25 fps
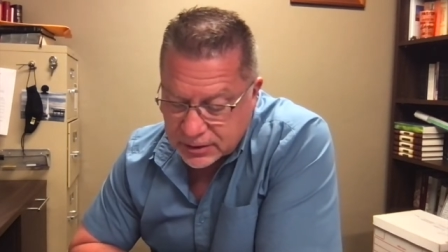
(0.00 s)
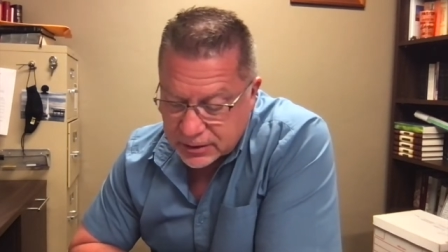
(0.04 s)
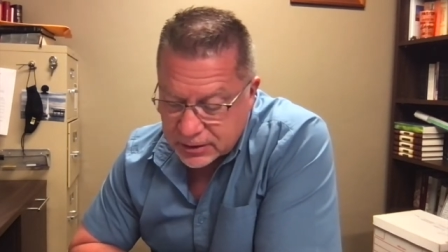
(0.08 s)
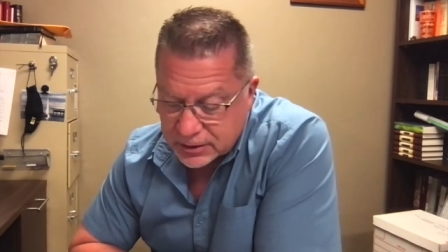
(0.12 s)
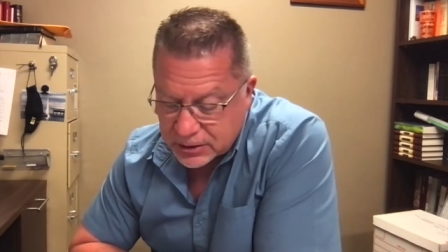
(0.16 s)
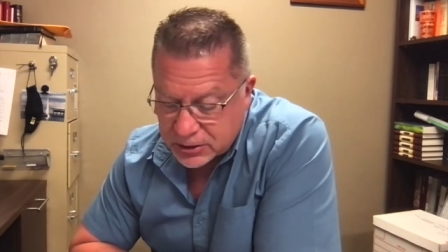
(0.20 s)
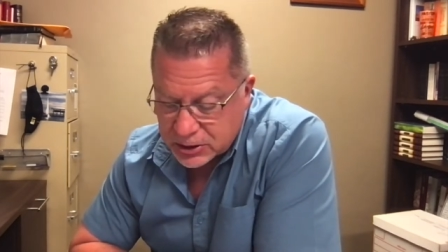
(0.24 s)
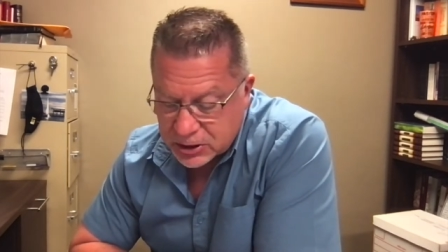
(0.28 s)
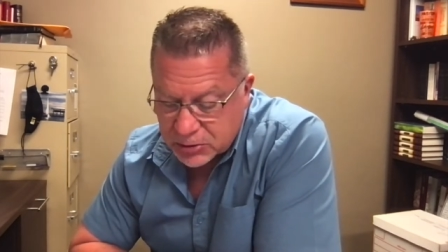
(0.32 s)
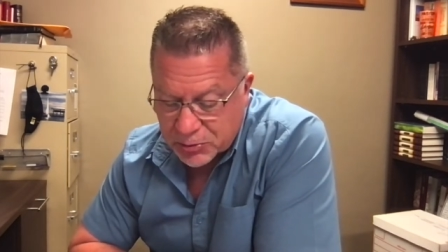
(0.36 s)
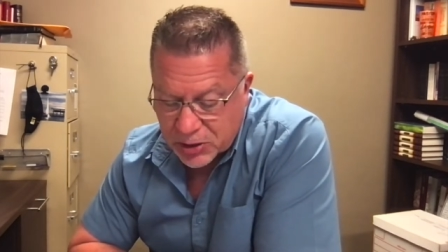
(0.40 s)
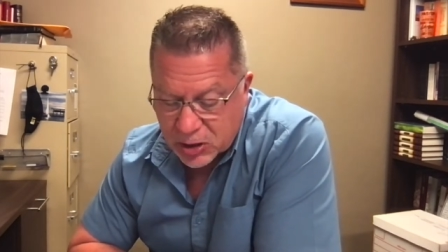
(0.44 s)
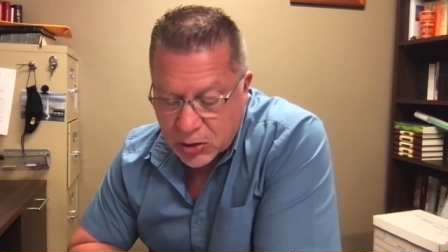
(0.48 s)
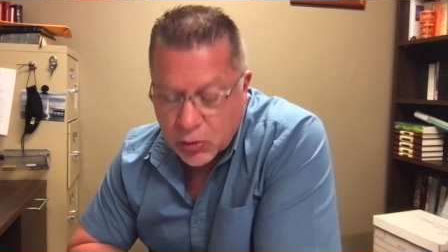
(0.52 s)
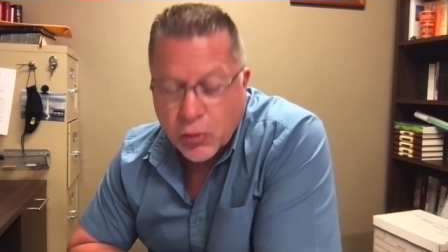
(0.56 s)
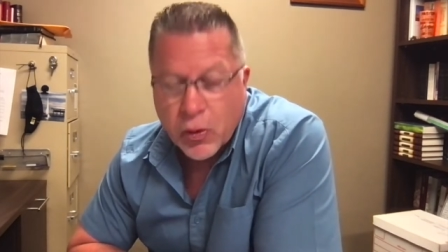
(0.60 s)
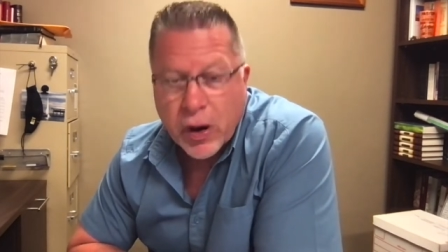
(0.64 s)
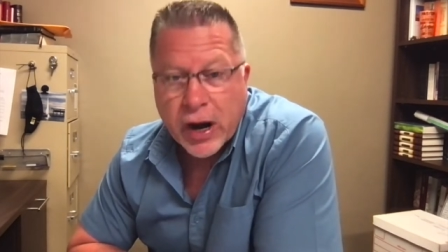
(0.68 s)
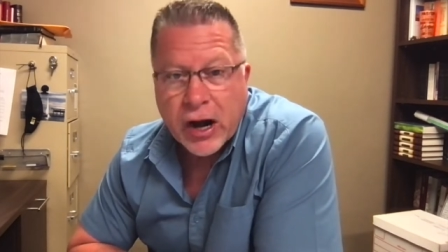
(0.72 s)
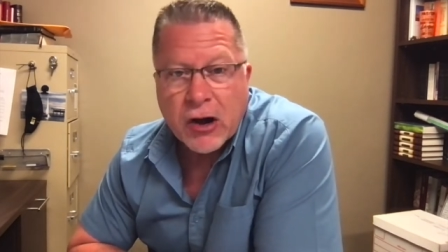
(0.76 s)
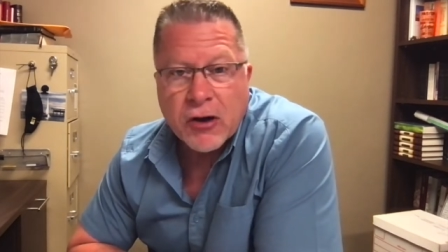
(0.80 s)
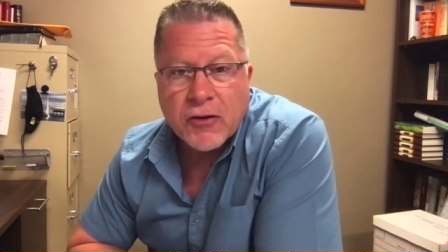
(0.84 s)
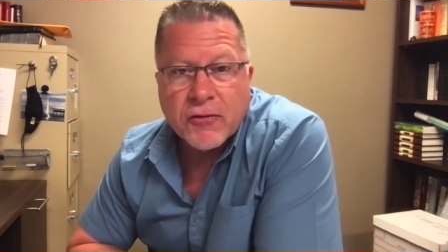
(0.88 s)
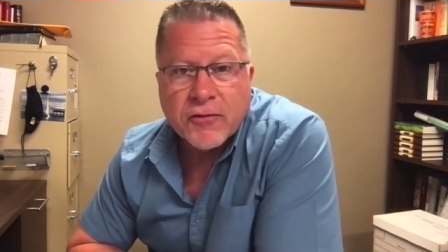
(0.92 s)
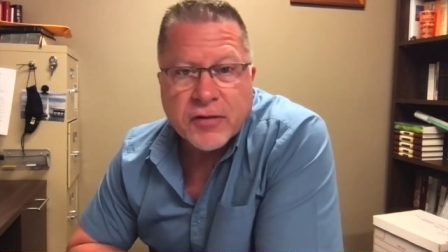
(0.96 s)
is to be
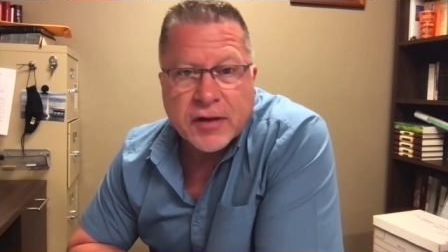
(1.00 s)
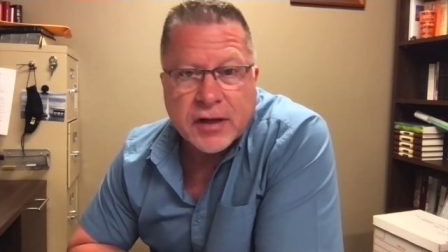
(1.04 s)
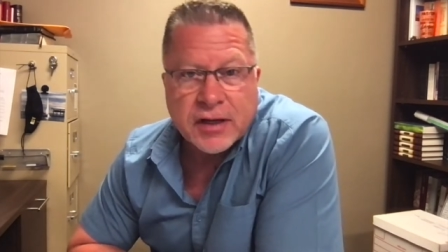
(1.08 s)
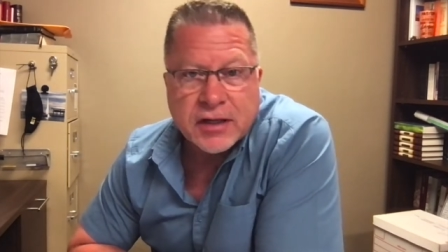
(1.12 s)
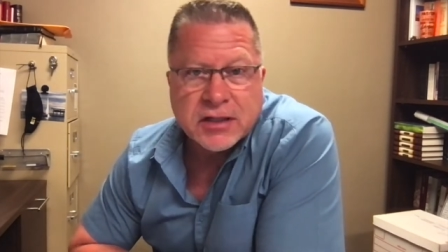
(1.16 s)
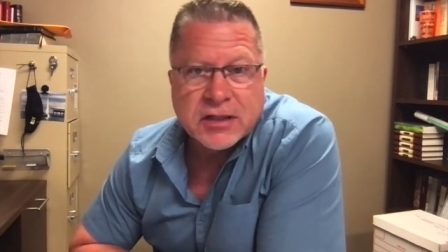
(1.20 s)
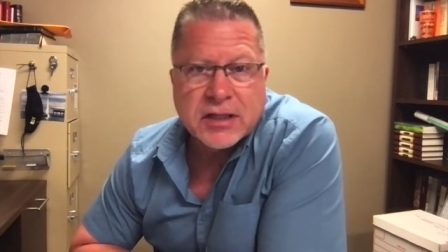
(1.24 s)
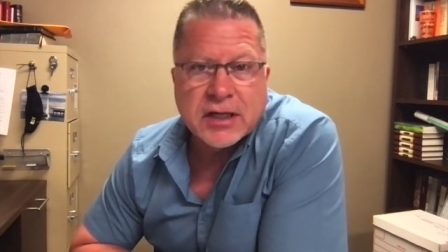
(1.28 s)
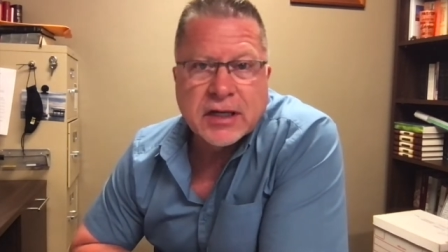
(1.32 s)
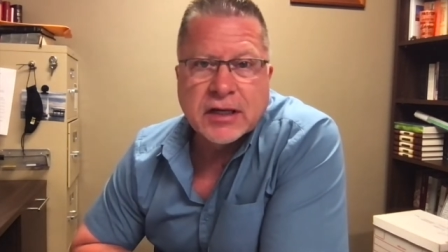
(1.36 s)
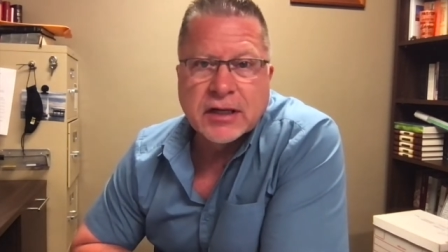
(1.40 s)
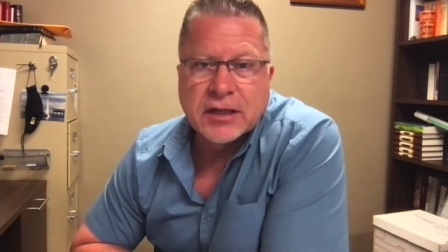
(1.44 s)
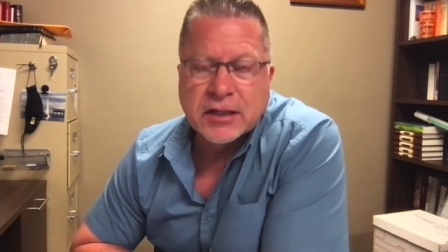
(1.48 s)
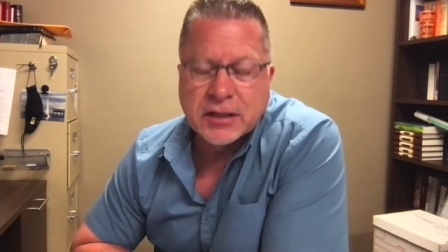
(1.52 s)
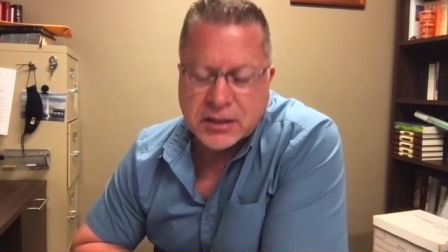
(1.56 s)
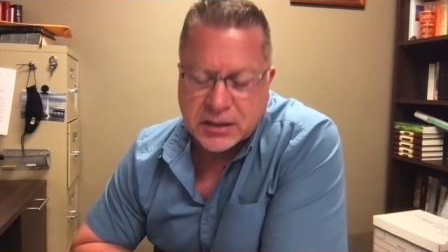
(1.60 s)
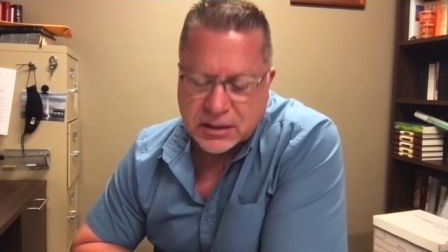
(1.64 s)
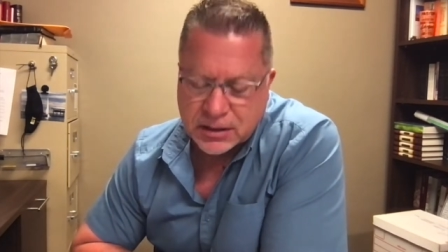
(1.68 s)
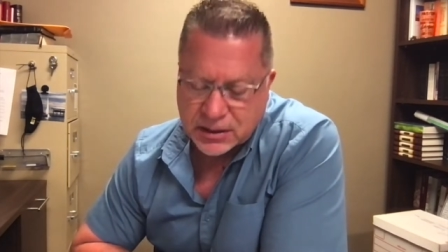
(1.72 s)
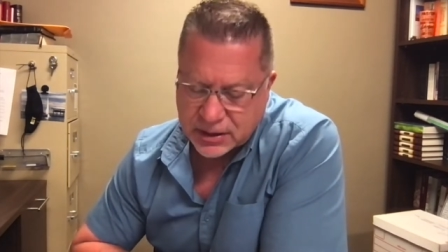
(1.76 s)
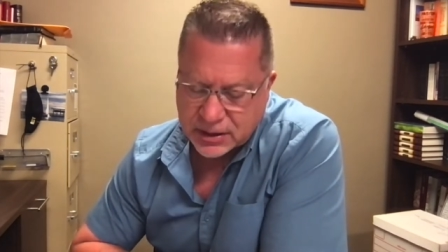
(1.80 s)
aware of these things.